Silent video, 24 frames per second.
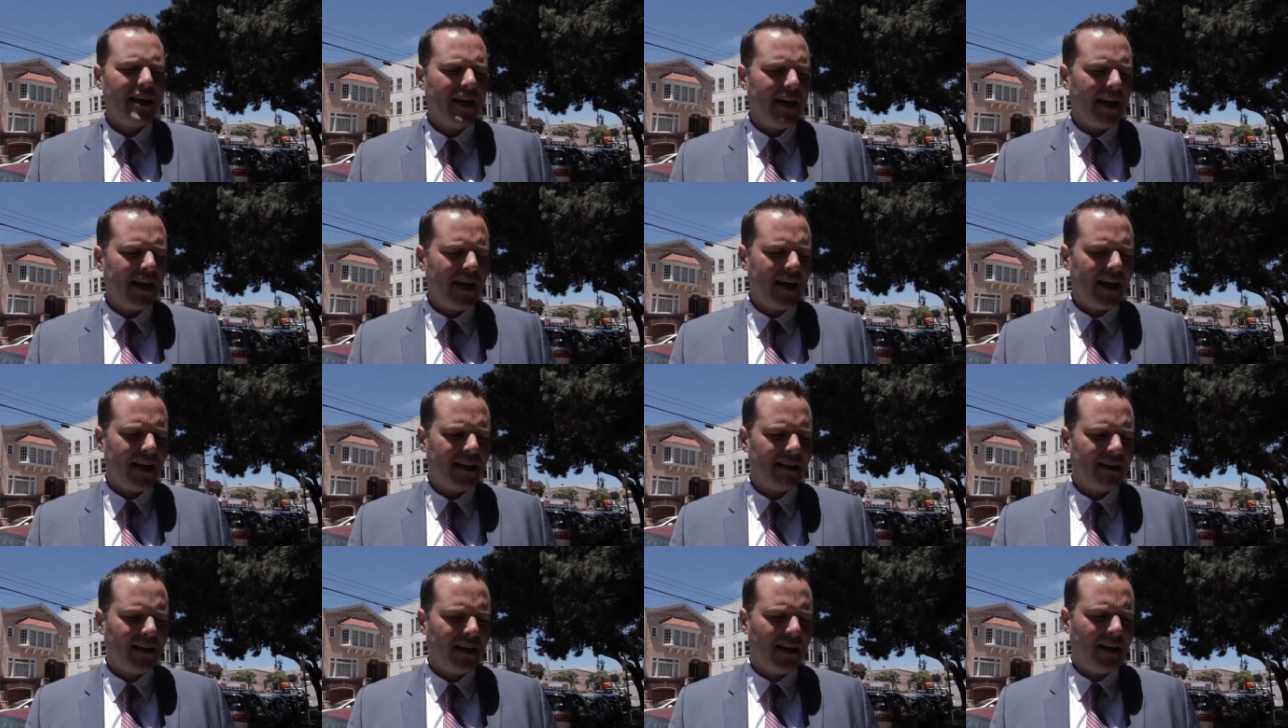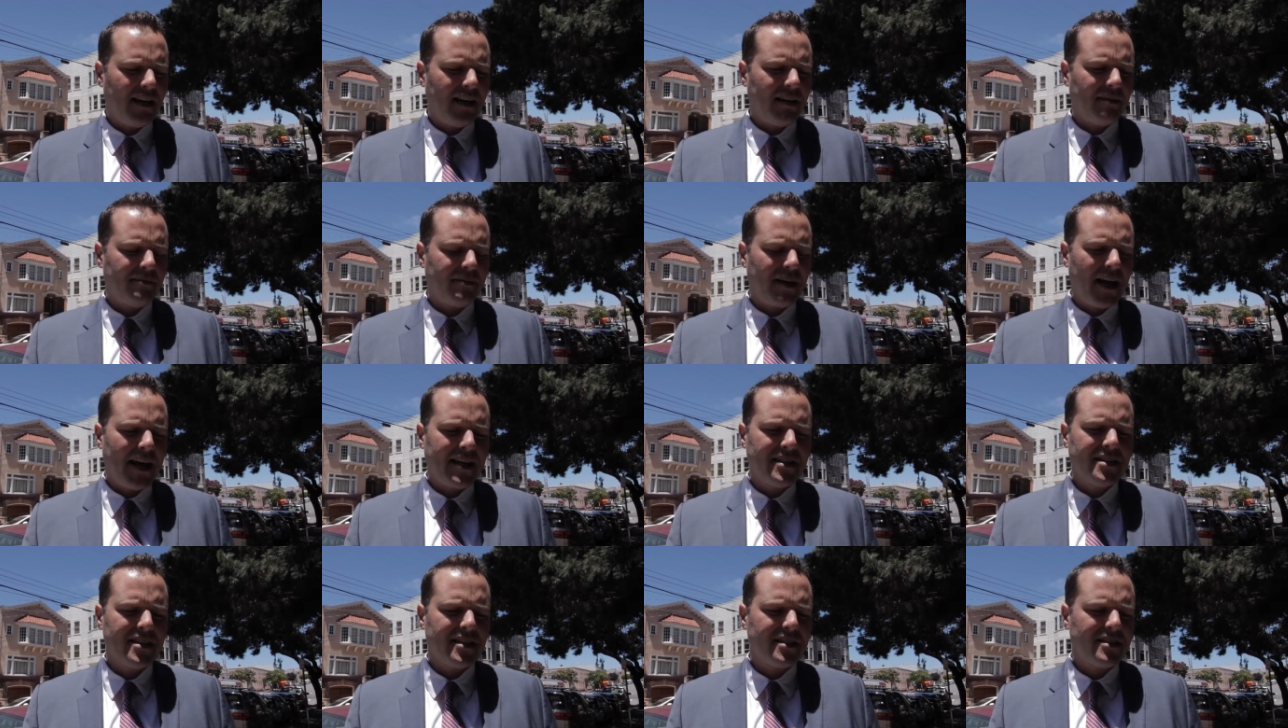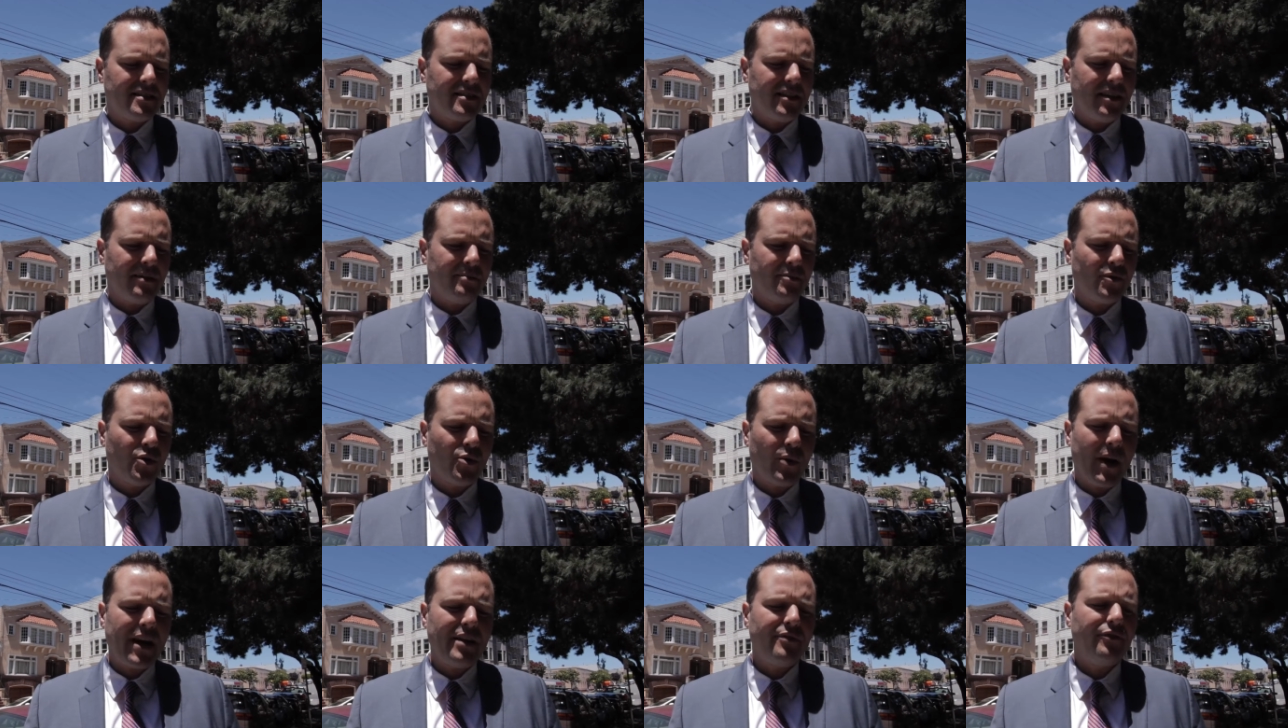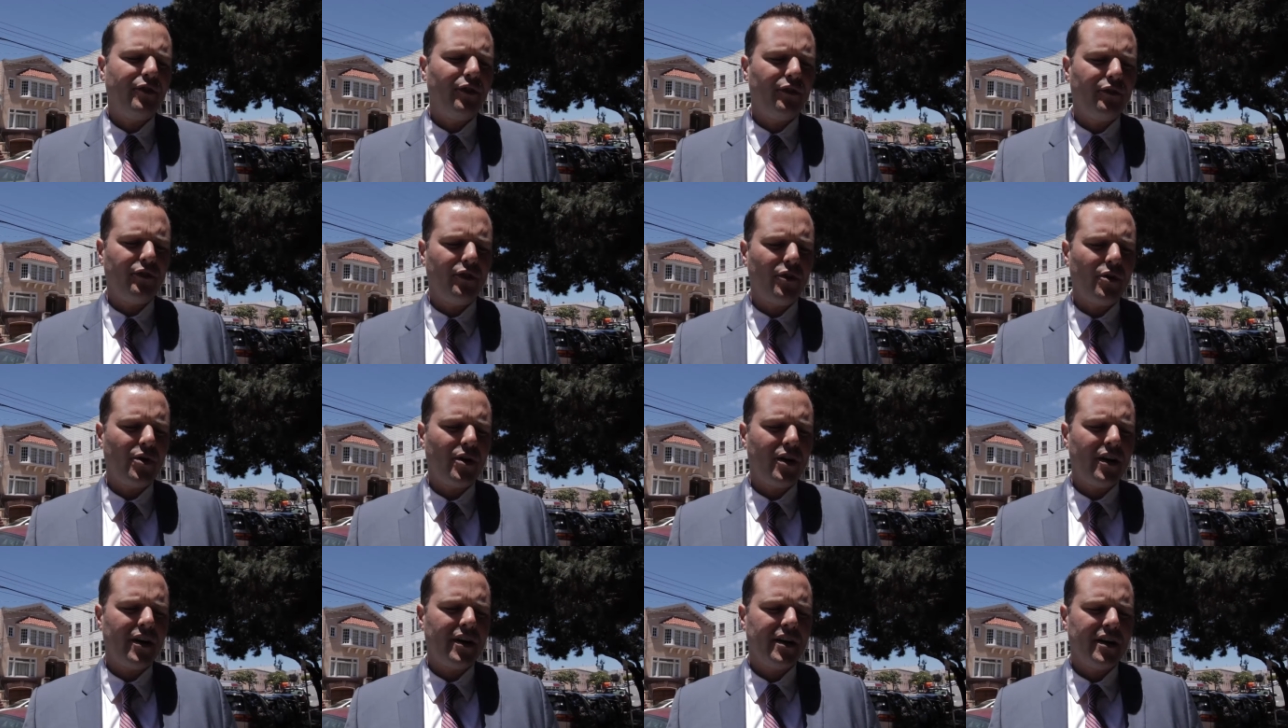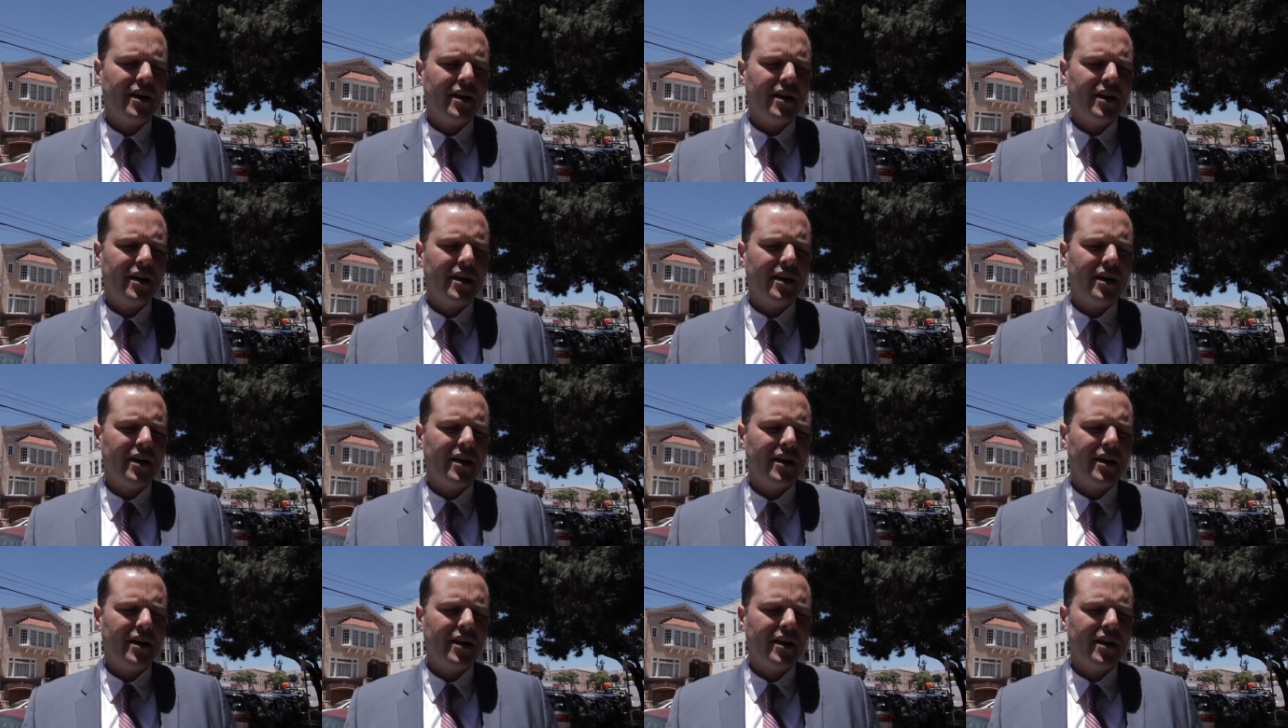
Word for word: and um, I just am grateful for